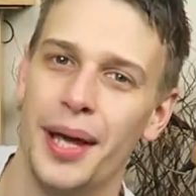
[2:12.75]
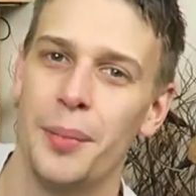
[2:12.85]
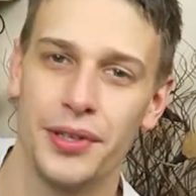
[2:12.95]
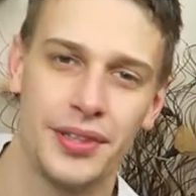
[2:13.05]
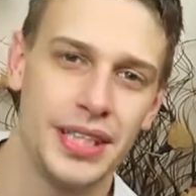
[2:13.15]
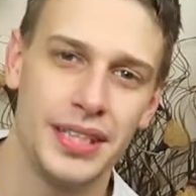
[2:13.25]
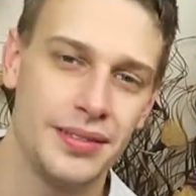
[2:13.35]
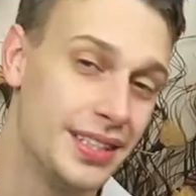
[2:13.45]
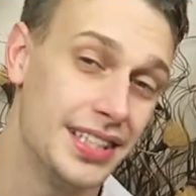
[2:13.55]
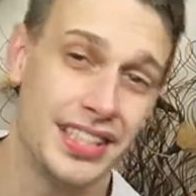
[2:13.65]
But
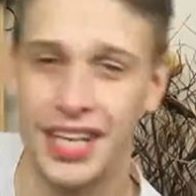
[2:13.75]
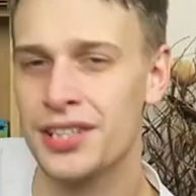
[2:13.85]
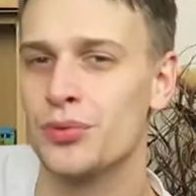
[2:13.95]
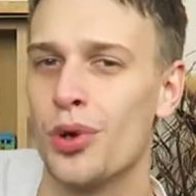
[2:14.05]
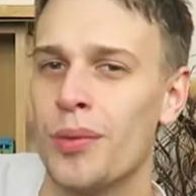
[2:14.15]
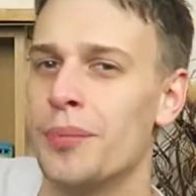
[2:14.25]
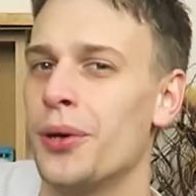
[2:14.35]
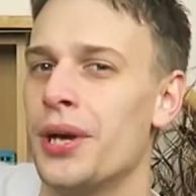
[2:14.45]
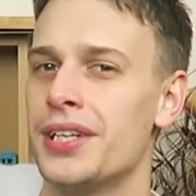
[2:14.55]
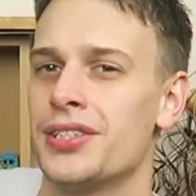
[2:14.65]
the Nintendo rumor
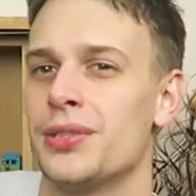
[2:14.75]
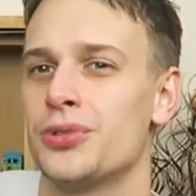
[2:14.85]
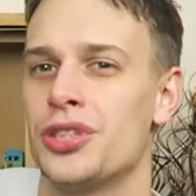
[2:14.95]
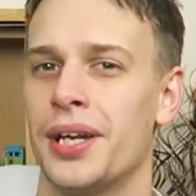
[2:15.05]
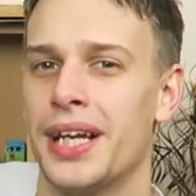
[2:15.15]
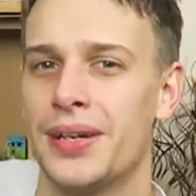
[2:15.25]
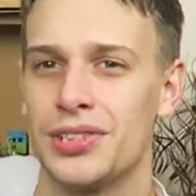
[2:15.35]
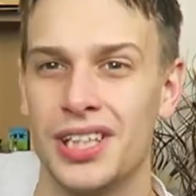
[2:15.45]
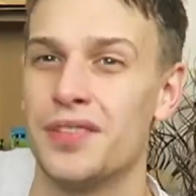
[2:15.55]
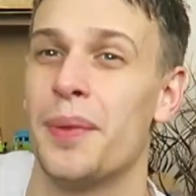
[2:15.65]
mill is still churning out
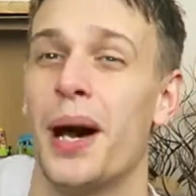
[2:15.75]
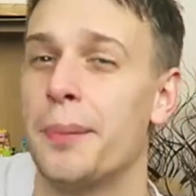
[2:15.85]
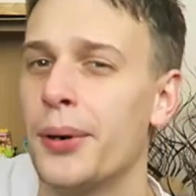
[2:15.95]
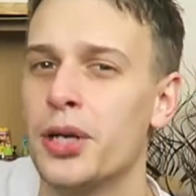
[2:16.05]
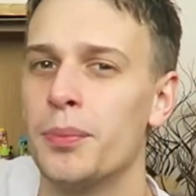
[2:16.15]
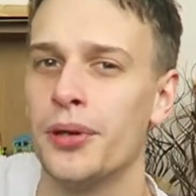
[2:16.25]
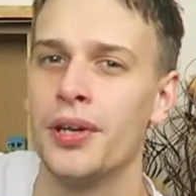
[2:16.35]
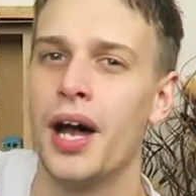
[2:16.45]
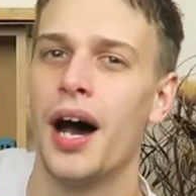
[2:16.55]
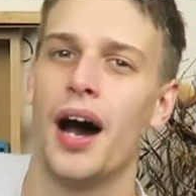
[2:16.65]
stuff about a
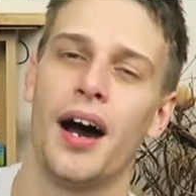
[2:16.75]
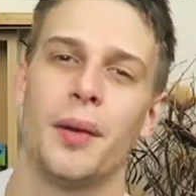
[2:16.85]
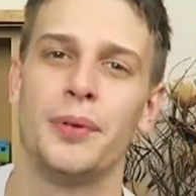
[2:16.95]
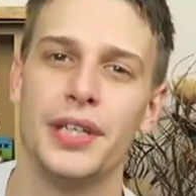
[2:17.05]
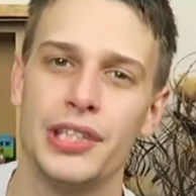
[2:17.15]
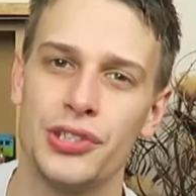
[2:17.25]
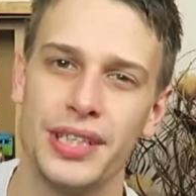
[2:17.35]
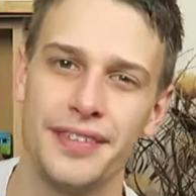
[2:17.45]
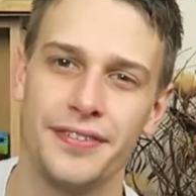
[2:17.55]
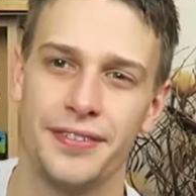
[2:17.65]
Pokemon
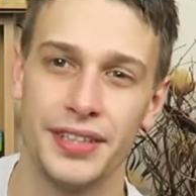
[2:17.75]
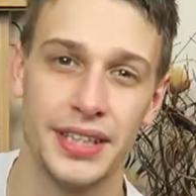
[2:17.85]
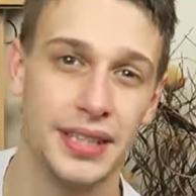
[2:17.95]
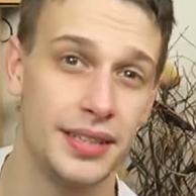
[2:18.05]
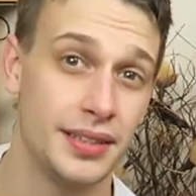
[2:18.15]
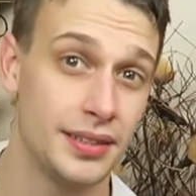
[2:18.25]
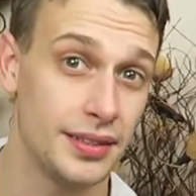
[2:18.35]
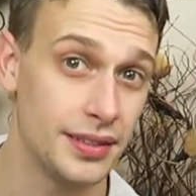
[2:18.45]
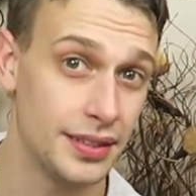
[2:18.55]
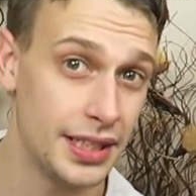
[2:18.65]
RPG for the
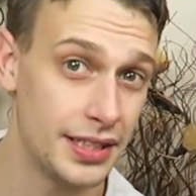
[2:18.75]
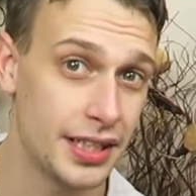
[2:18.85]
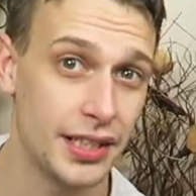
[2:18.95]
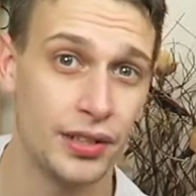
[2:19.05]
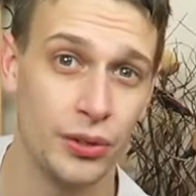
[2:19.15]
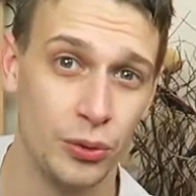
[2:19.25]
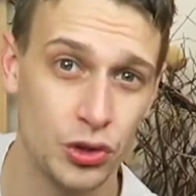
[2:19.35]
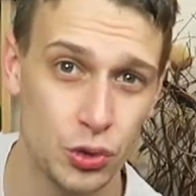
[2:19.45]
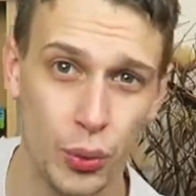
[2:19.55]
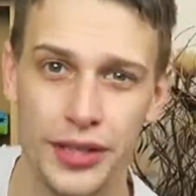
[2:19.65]
Nintendo
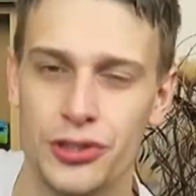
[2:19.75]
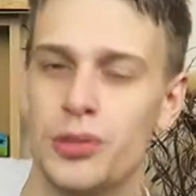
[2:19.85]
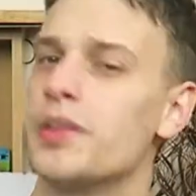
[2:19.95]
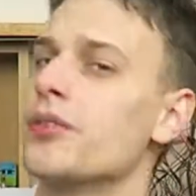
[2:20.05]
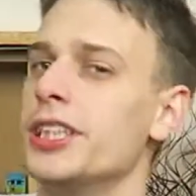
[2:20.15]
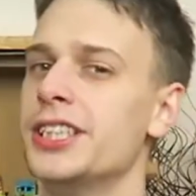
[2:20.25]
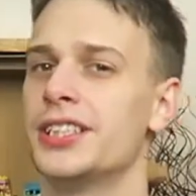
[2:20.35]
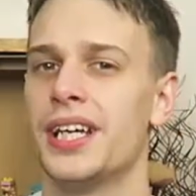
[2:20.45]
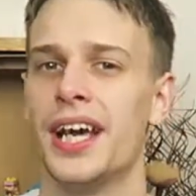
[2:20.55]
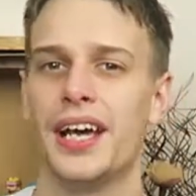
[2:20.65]
Switch to be
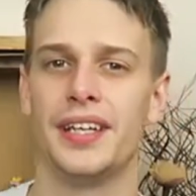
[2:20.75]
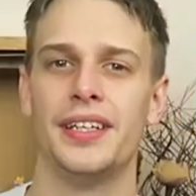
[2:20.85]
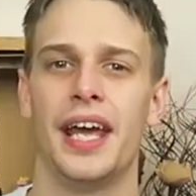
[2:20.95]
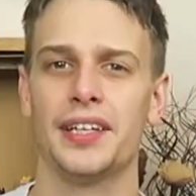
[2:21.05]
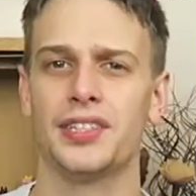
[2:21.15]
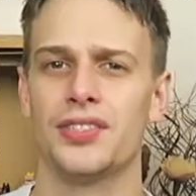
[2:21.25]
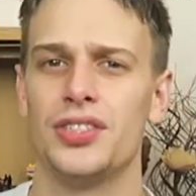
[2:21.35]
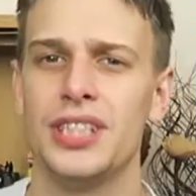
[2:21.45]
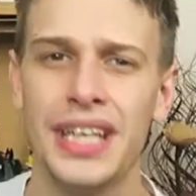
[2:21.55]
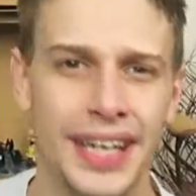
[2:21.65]
released next
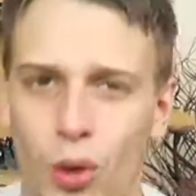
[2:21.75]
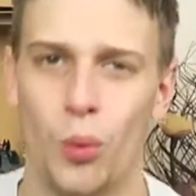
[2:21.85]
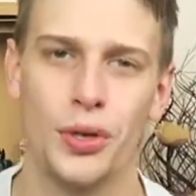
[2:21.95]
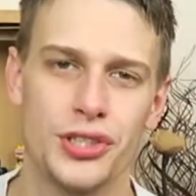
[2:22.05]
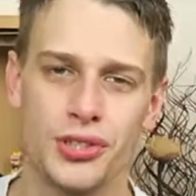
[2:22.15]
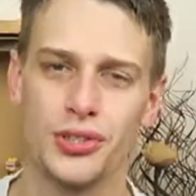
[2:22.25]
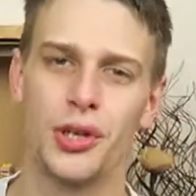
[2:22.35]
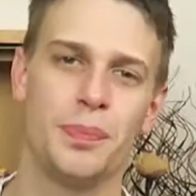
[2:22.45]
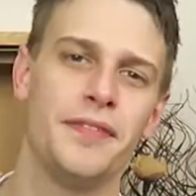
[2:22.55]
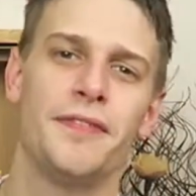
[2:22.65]
year, which
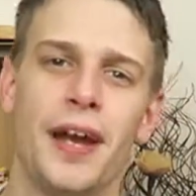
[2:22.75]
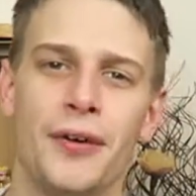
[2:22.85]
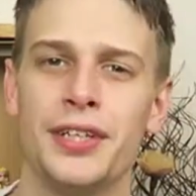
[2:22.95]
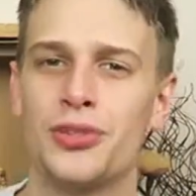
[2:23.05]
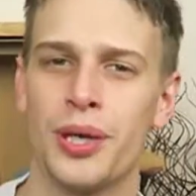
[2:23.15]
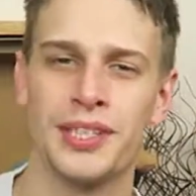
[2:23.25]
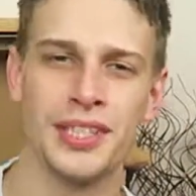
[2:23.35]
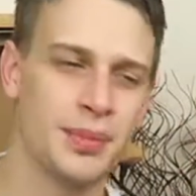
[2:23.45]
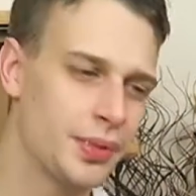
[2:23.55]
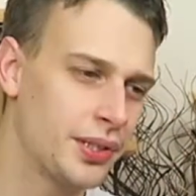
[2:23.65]
could be very
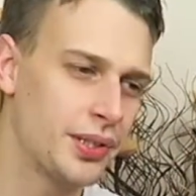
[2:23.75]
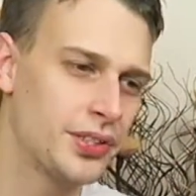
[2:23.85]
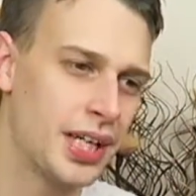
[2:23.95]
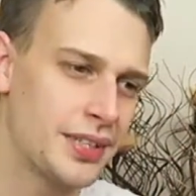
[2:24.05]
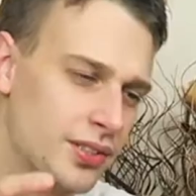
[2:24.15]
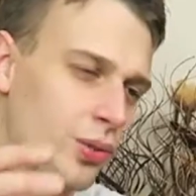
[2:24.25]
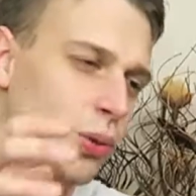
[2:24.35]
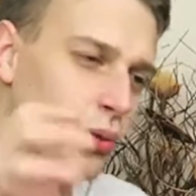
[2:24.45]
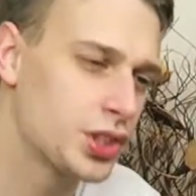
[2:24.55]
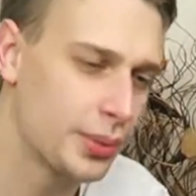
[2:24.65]
interesting because there's
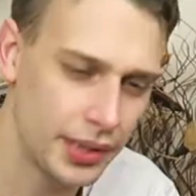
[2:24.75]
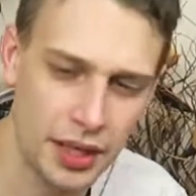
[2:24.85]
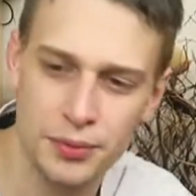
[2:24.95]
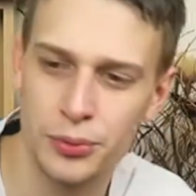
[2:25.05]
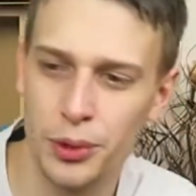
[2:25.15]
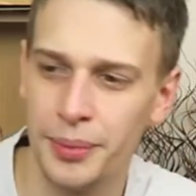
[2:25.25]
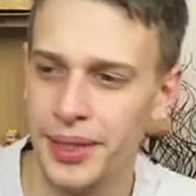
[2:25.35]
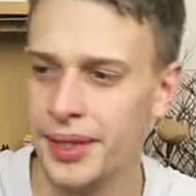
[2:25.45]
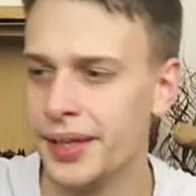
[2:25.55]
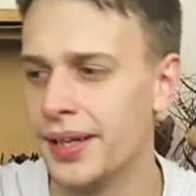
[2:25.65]
also another
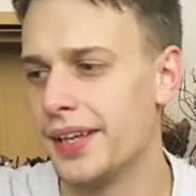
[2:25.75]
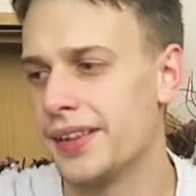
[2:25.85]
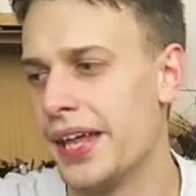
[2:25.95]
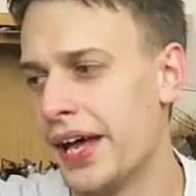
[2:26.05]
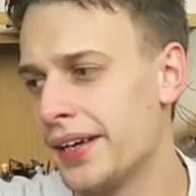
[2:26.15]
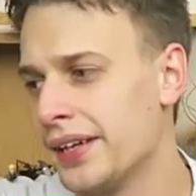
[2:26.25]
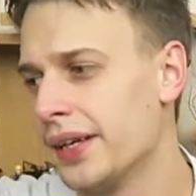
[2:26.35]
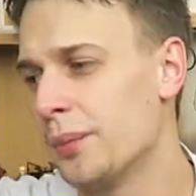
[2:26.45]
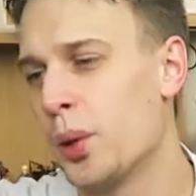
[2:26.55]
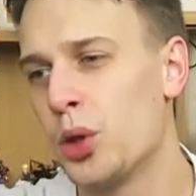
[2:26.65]
rumor that
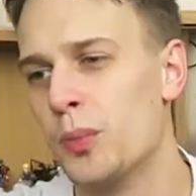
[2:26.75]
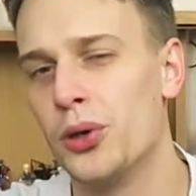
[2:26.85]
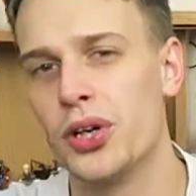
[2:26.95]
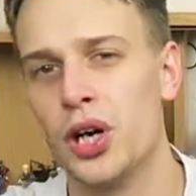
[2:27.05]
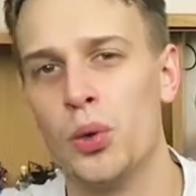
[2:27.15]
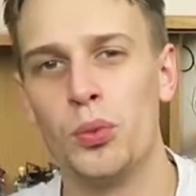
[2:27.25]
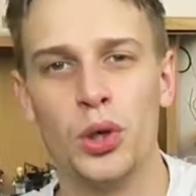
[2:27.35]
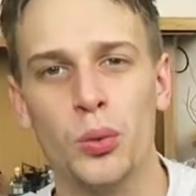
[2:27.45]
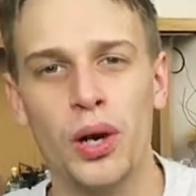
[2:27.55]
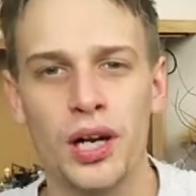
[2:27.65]
Pokemon Go
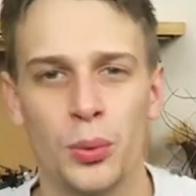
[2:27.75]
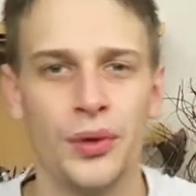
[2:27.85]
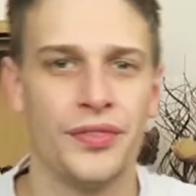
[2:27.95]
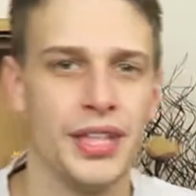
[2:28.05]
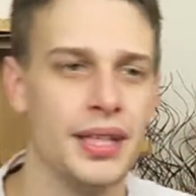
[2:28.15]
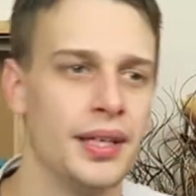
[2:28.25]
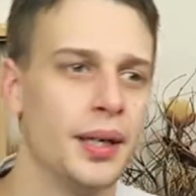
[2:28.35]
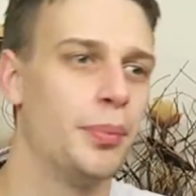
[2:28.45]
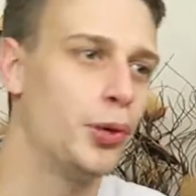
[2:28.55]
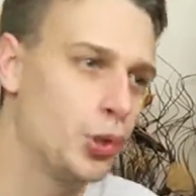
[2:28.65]
will work with the
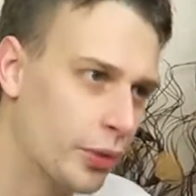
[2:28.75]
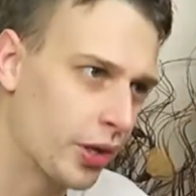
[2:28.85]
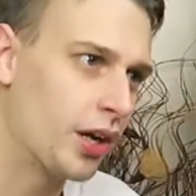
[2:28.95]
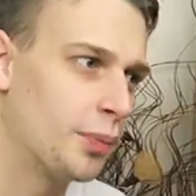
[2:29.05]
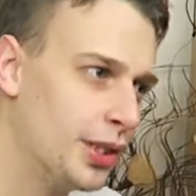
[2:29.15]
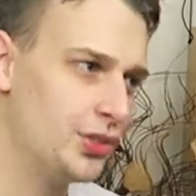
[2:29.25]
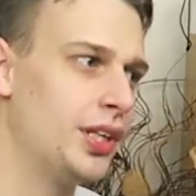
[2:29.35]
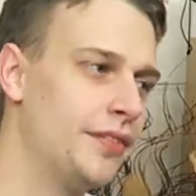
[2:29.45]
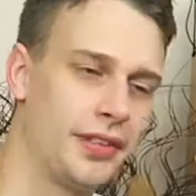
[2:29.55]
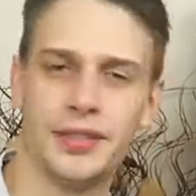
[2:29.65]
Pokemon
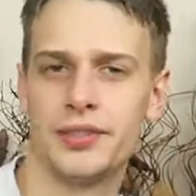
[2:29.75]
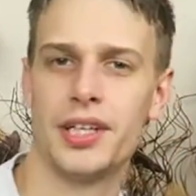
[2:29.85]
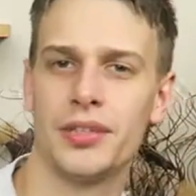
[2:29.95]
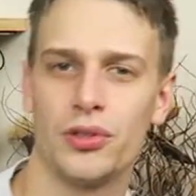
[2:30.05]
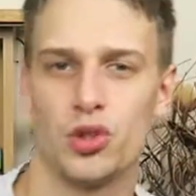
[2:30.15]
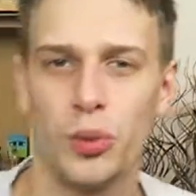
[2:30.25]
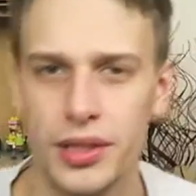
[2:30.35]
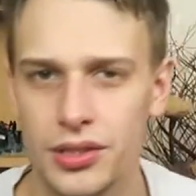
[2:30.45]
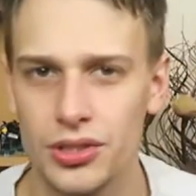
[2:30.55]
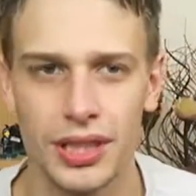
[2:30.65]
RPG for the Nintendo
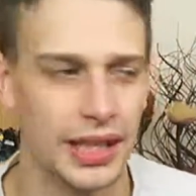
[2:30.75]
Switch.